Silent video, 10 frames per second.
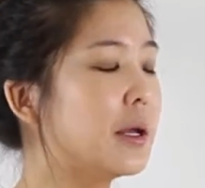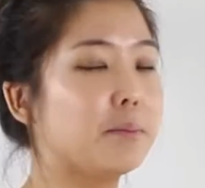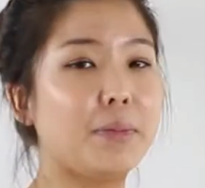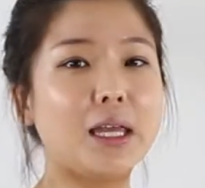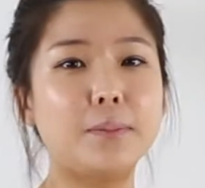
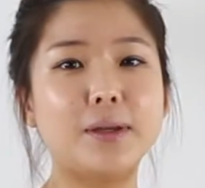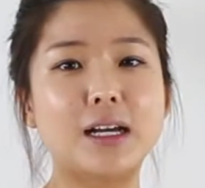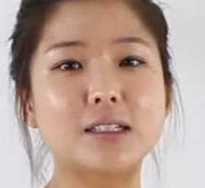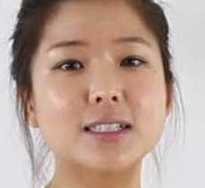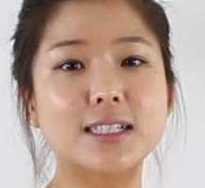Maybe
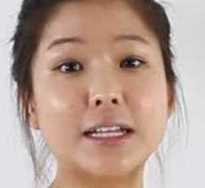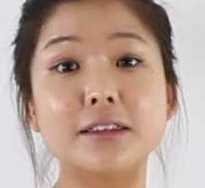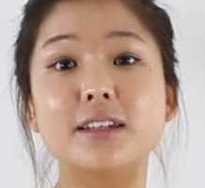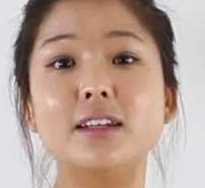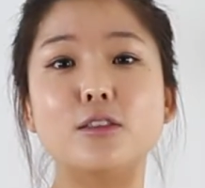I'll
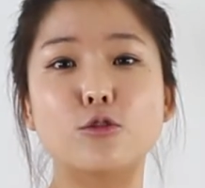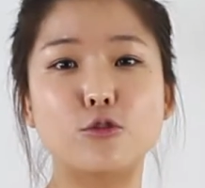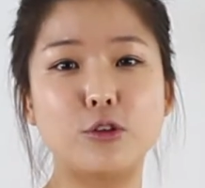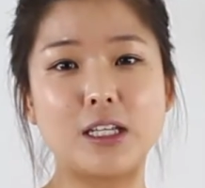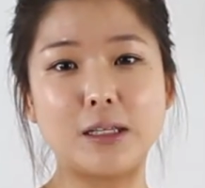send it
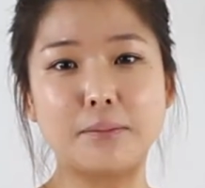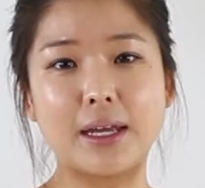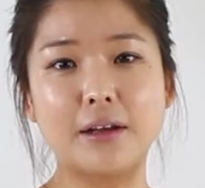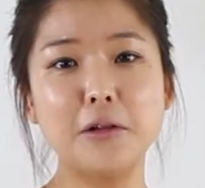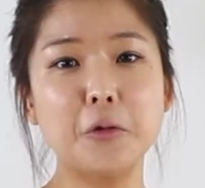through email,